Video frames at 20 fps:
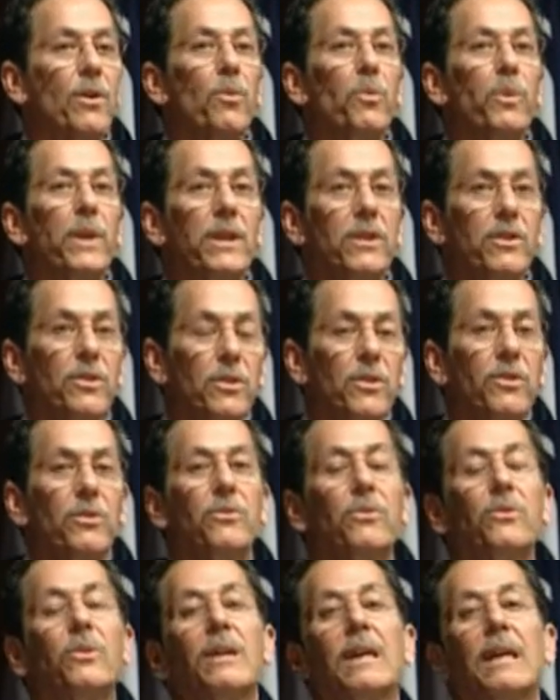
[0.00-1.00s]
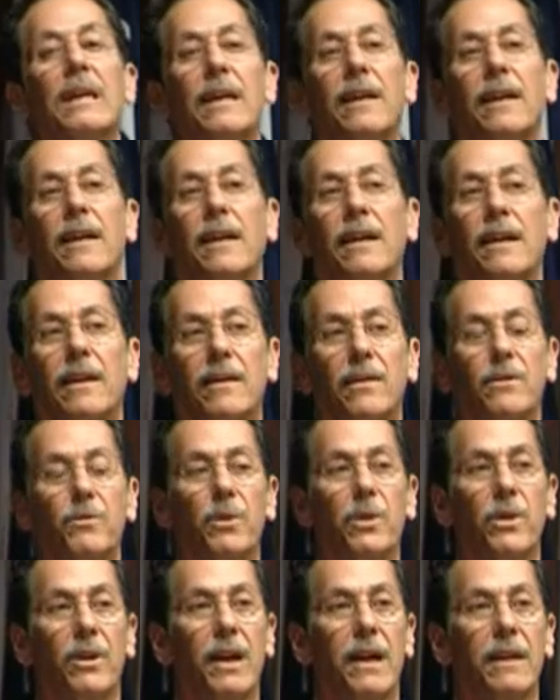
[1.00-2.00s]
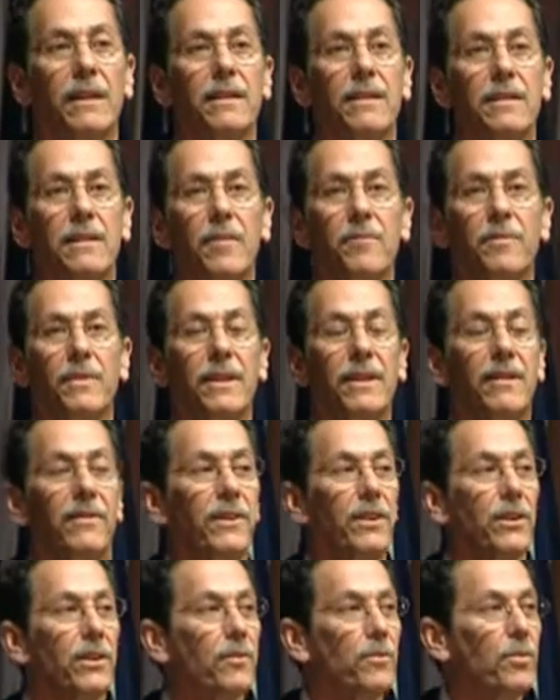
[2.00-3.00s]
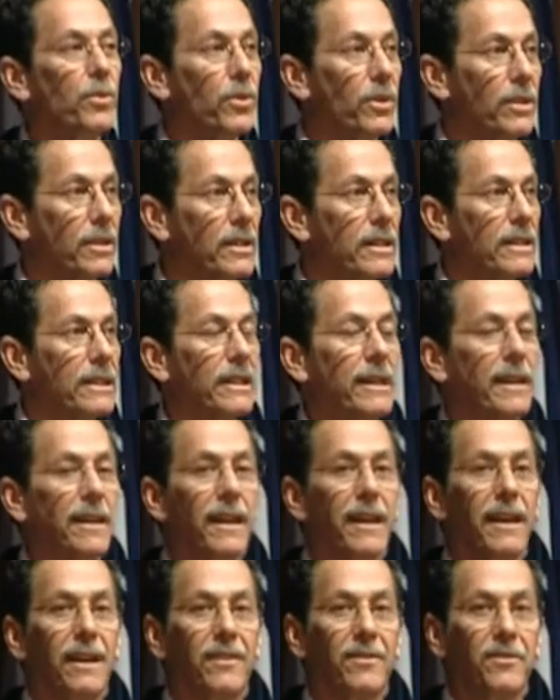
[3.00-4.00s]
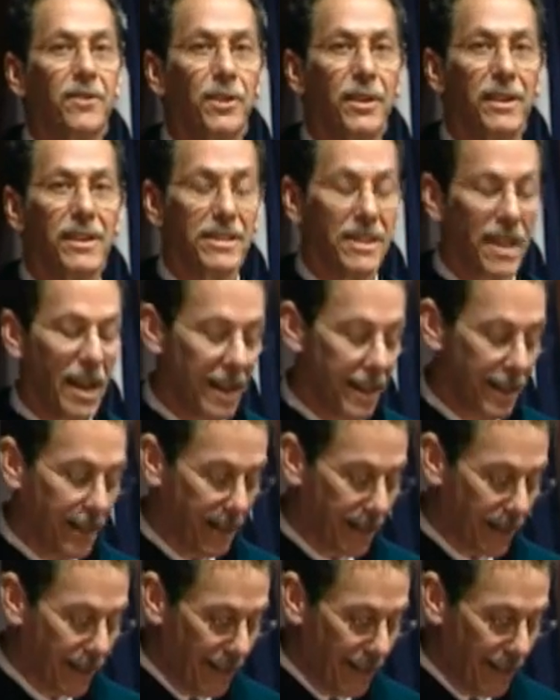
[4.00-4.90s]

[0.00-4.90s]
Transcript: we knew uh, that we were onto something very important uh, and very exciting.